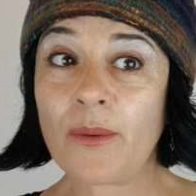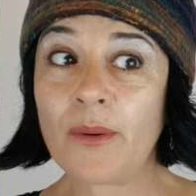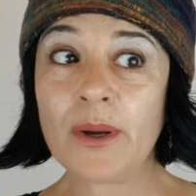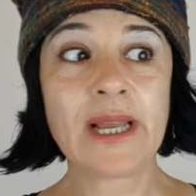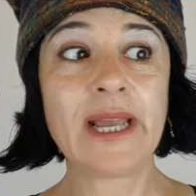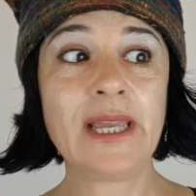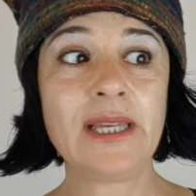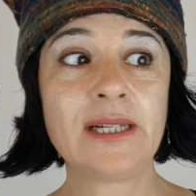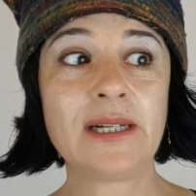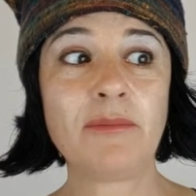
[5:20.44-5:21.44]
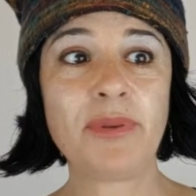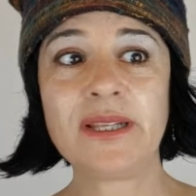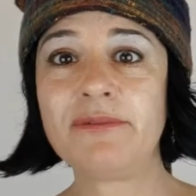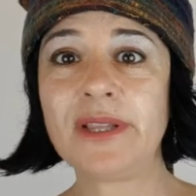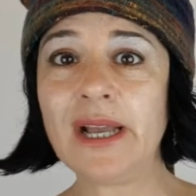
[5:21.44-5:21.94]
Okay, I
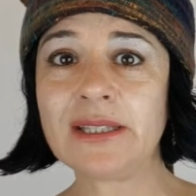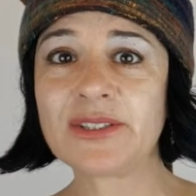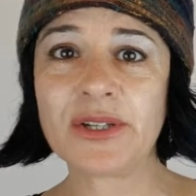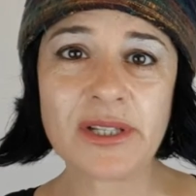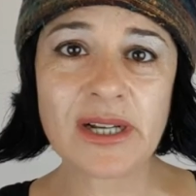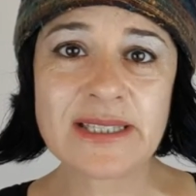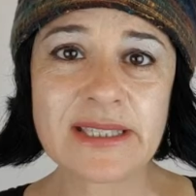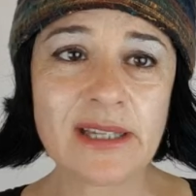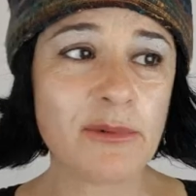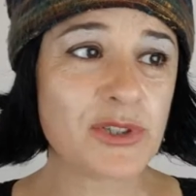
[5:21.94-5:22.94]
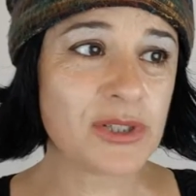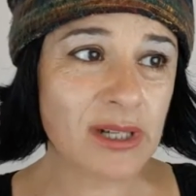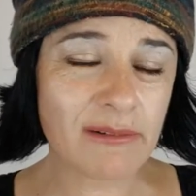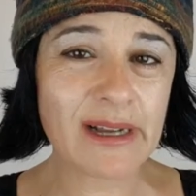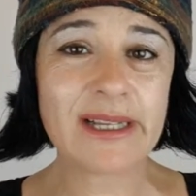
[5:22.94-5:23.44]
believe that. It's not a nice thing. We shouldn't
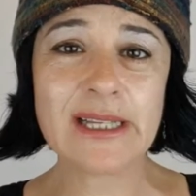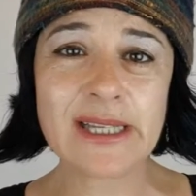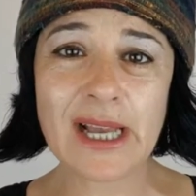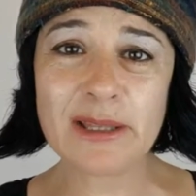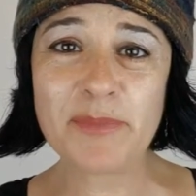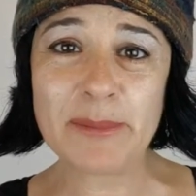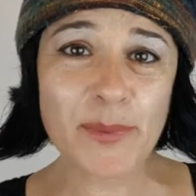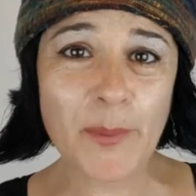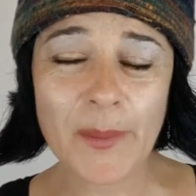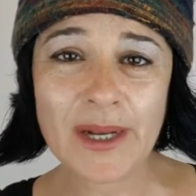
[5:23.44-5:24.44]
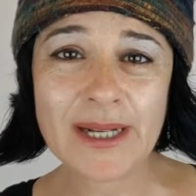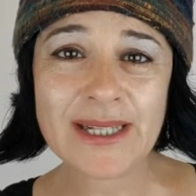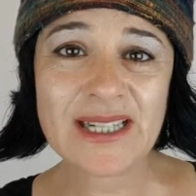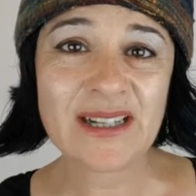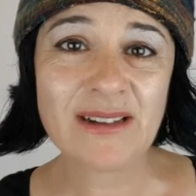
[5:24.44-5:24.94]
go around killing other people.
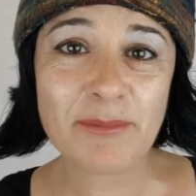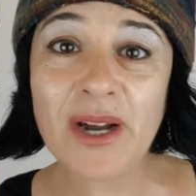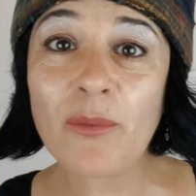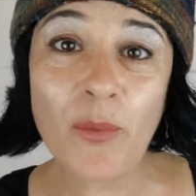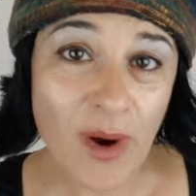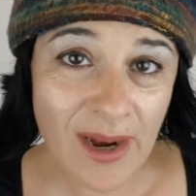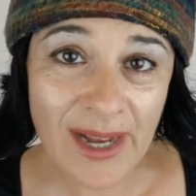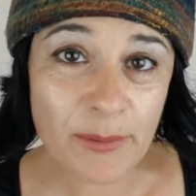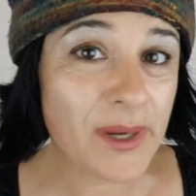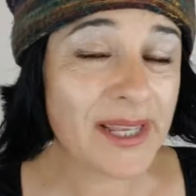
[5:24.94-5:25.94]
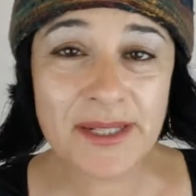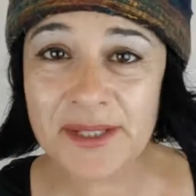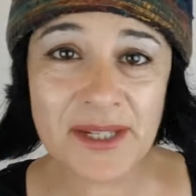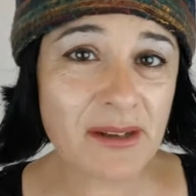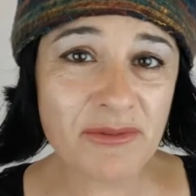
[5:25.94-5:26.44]
But why? Where did
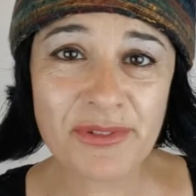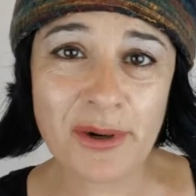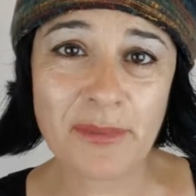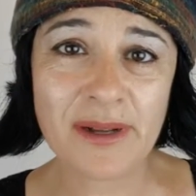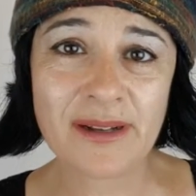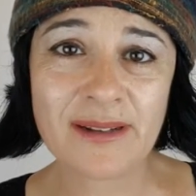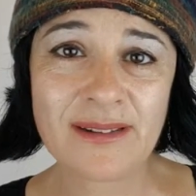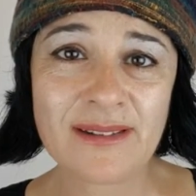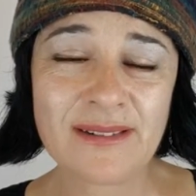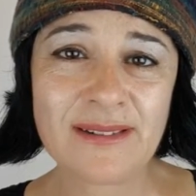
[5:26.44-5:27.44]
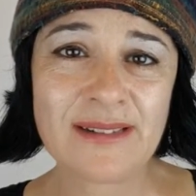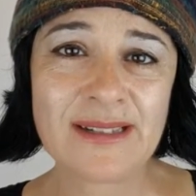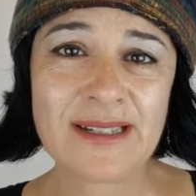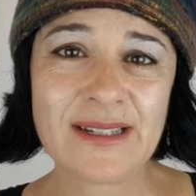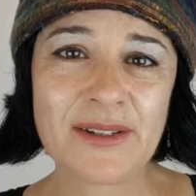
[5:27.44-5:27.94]
it come from?
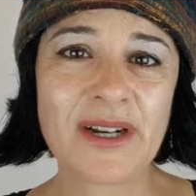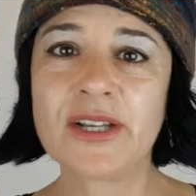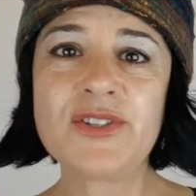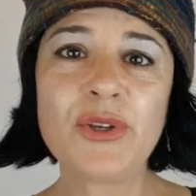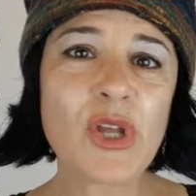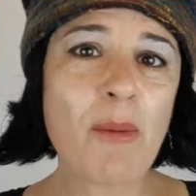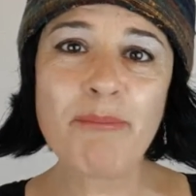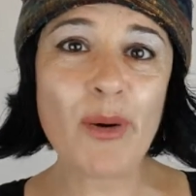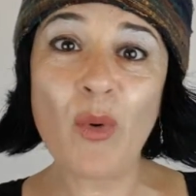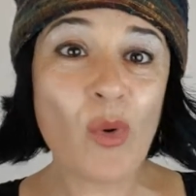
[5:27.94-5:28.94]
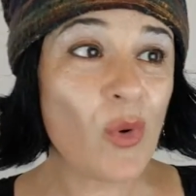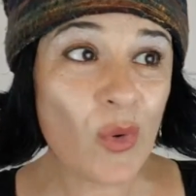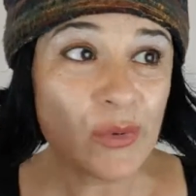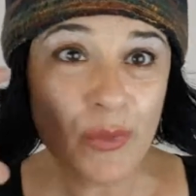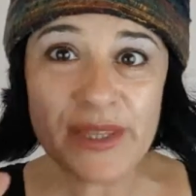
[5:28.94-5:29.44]
right? Because you're not
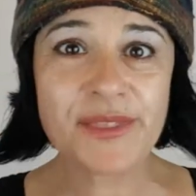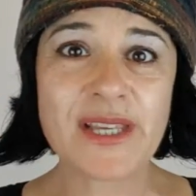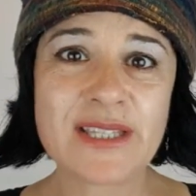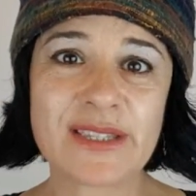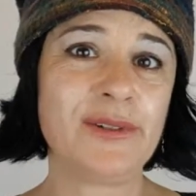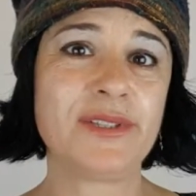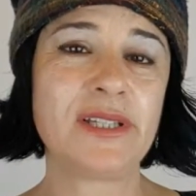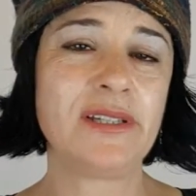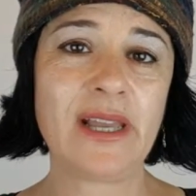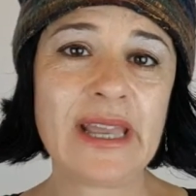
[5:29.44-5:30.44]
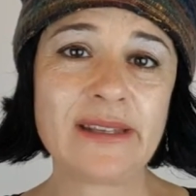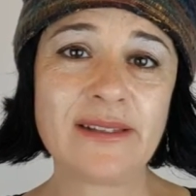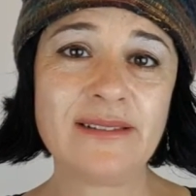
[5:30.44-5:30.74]
born with these thoughts in your head.